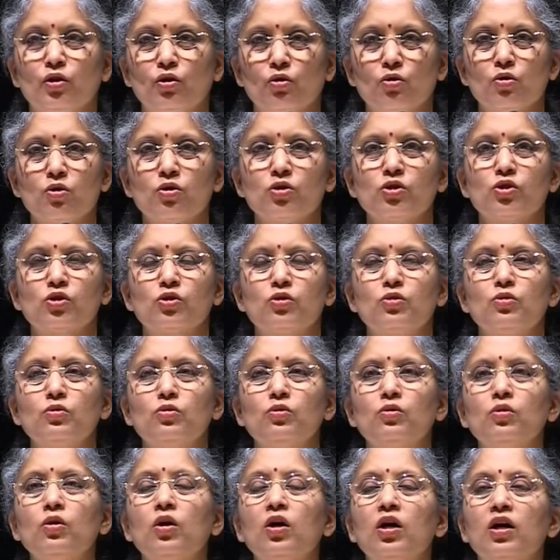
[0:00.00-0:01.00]
Those
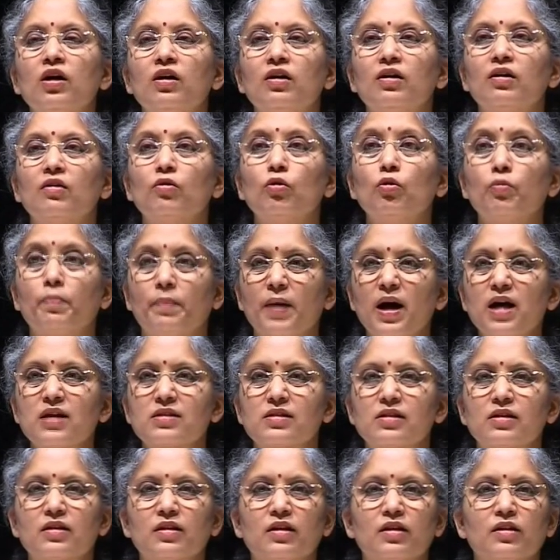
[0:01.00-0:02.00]
who
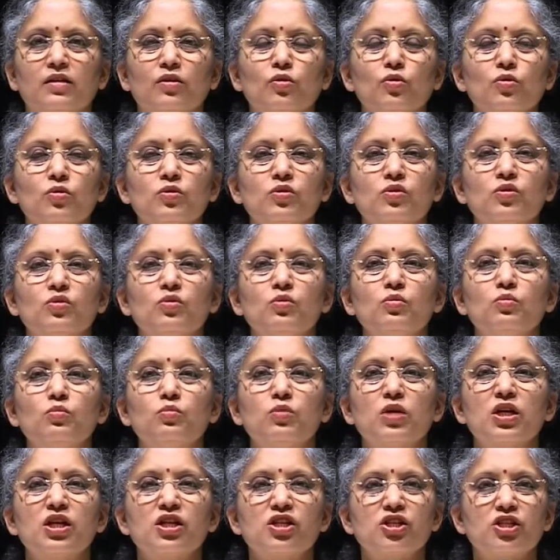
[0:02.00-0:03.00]
upasate, those who
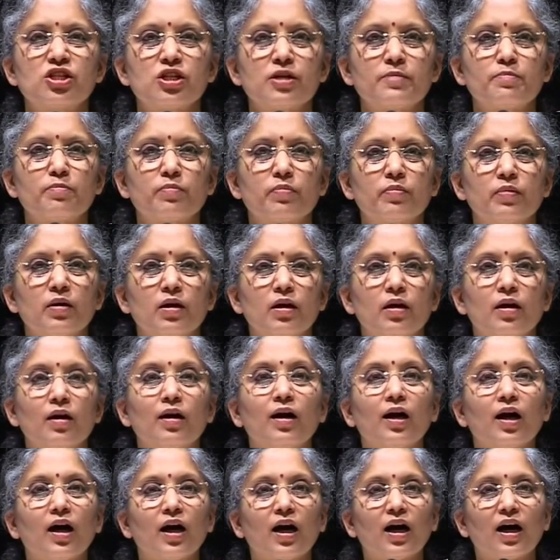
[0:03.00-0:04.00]
worship
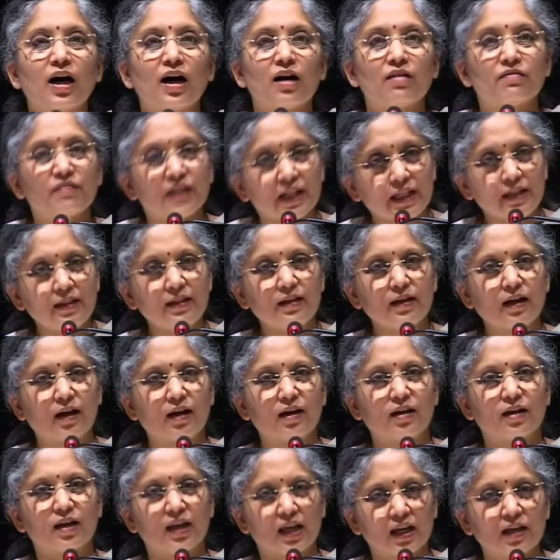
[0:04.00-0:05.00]

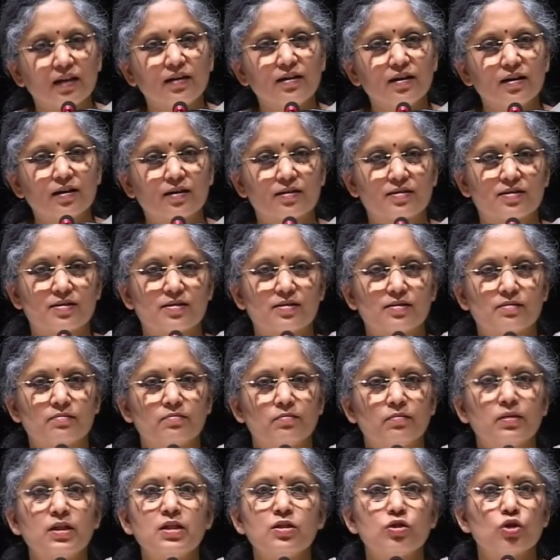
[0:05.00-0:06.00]
avidya, ignorance,
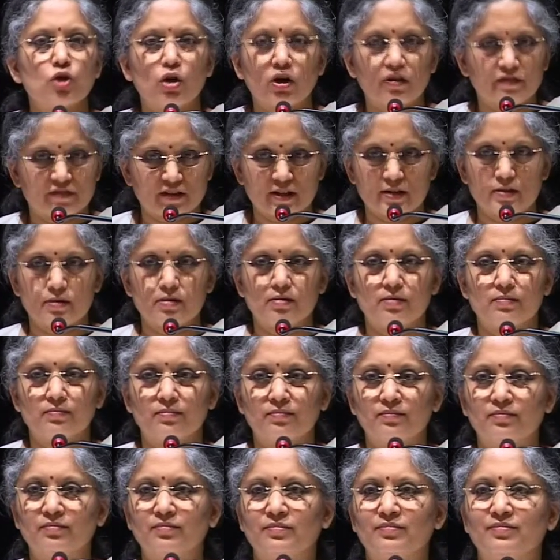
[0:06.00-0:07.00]
means all of us,
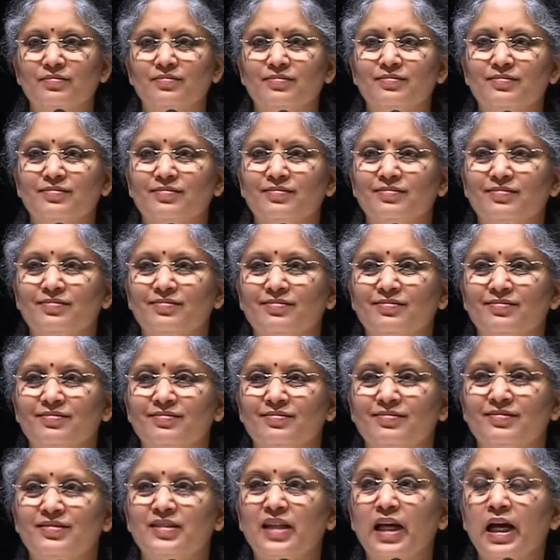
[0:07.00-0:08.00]

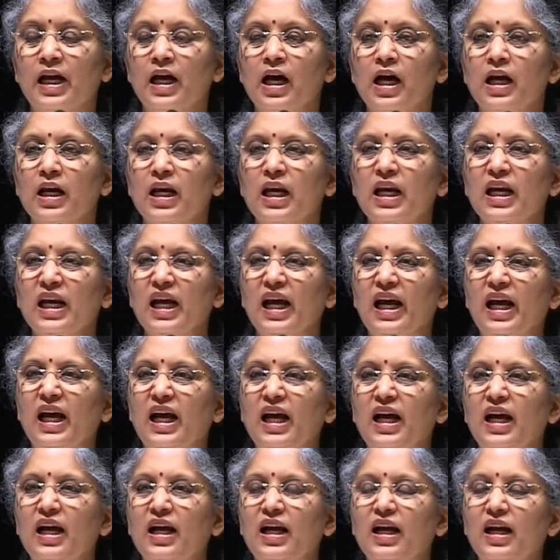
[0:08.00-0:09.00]
they are in
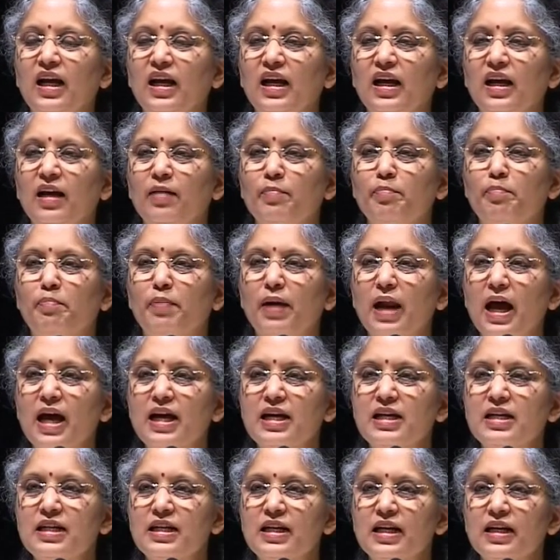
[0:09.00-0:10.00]

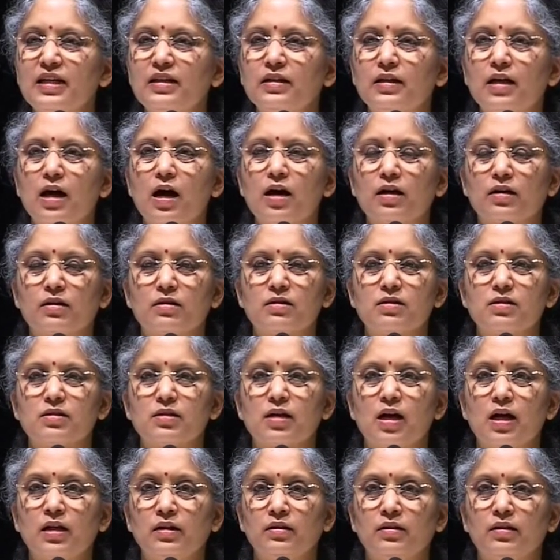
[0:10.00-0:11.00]
blinding
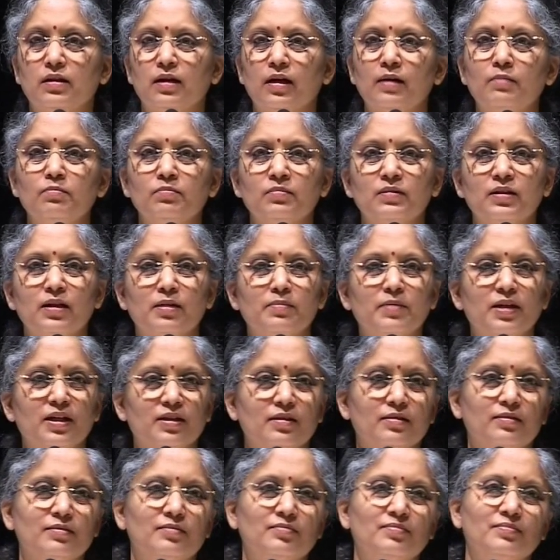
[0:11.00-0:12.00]
darkness, andham
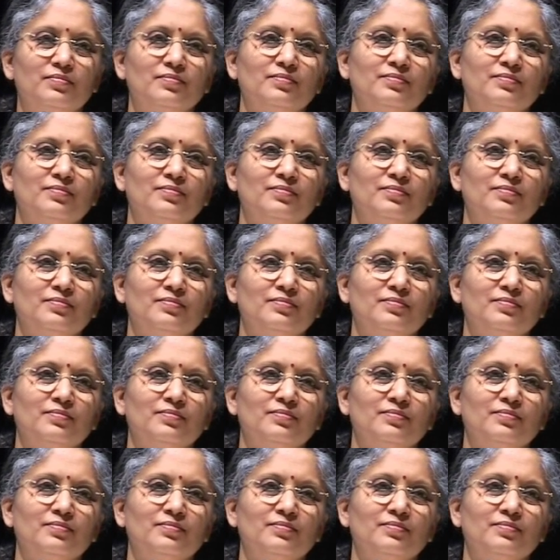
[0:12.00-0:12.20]
tamaha.